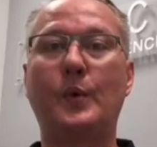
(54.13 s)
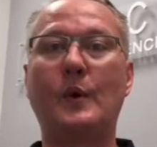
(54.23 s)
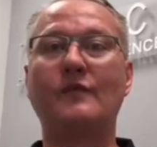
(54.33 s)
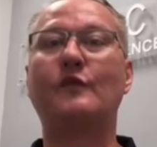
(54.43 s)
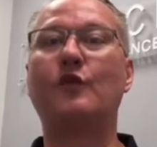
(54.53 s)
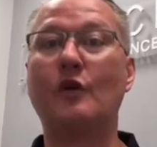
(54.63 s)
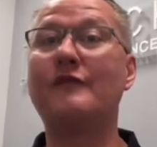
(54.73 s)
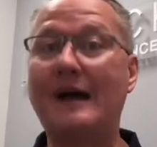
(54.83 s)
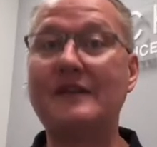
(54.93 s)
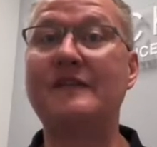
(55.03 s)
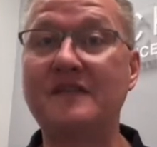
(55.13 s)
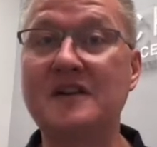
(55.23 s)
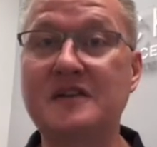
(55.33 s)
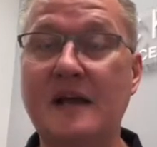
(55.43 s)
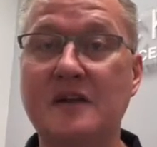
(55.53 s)
For 5 to 15
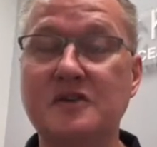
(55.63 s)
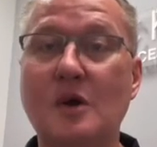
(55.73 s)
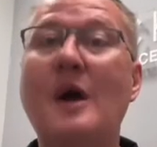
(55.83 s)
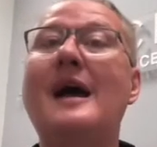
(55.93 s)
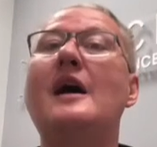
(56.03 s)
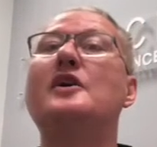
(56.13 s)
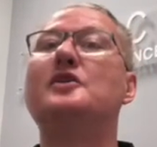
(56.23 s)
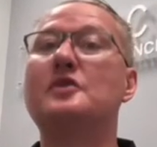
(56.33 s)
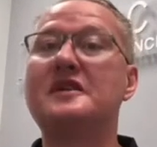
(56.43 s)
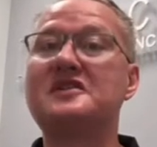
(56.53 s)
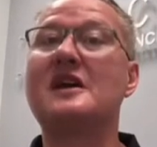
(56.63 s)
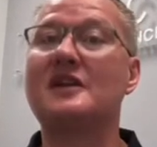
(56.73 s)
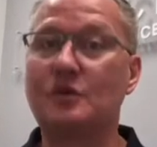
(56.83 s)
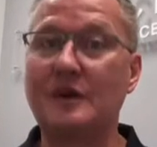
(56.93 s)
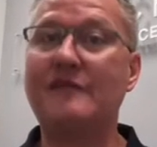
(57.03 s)
seconds. Do this
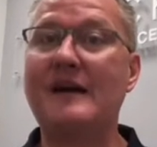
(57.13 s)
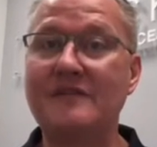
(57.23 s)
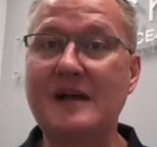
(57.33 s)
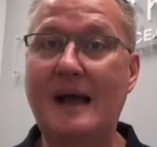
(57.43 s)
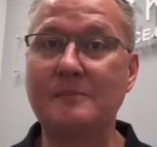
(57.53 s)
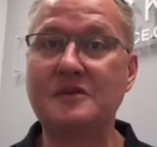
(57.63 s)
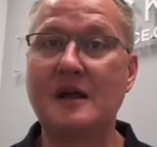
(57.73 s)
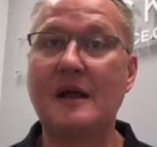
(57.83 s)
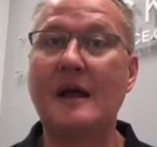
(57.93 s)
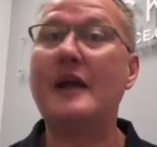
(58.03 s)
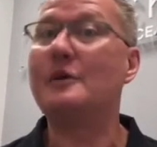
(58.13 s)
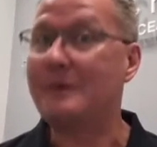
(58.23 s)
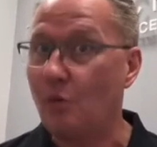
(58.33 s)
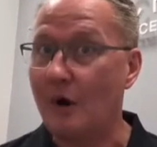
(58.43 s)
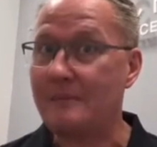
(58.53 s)
3 to 5 times. You'll be
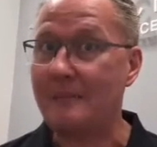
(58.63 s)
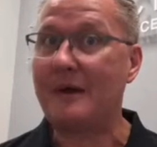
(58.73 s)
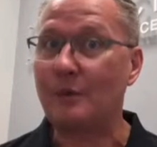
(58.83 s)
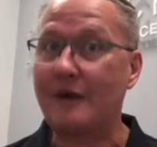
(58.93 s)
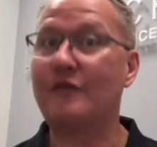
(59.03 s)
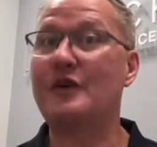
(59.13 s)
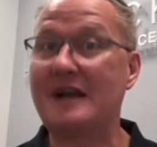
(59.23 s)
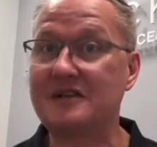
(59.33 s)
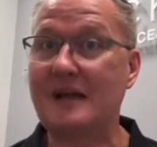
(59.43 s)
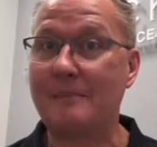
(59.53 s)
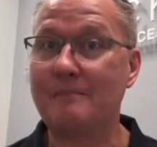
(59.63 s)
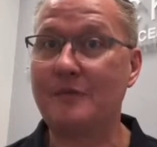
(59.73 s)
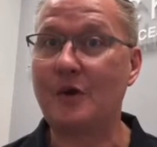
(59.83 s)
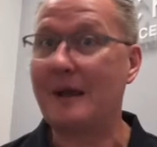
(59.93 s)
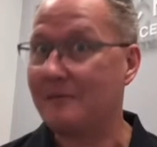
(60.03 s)
warmed up and ready for your next step.
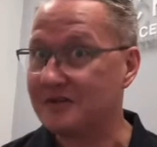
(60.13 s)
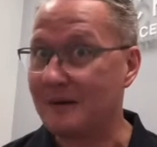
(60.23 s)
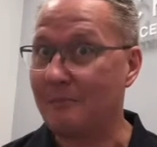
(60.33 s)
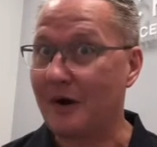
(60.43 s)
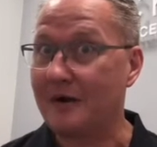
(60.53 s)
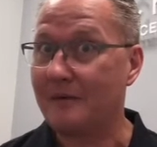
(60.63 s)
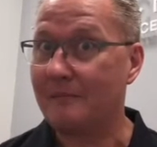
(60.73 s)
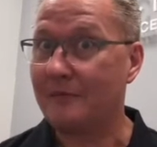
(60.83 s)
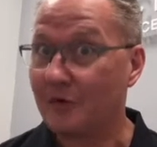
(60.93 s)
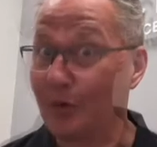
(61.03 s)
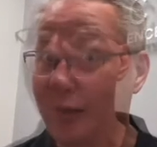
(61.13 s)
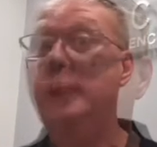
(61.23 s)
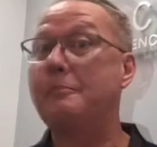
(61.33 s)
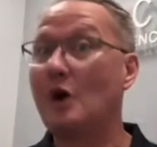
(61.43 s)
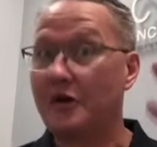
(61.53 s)
Okay, see you in part 3.
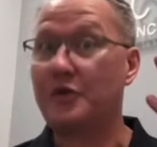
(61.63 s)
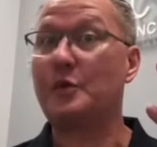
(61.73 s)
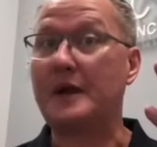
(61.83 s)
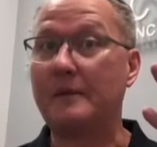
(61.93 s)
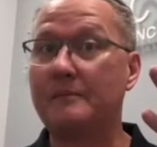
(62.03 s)
Okay, part 3.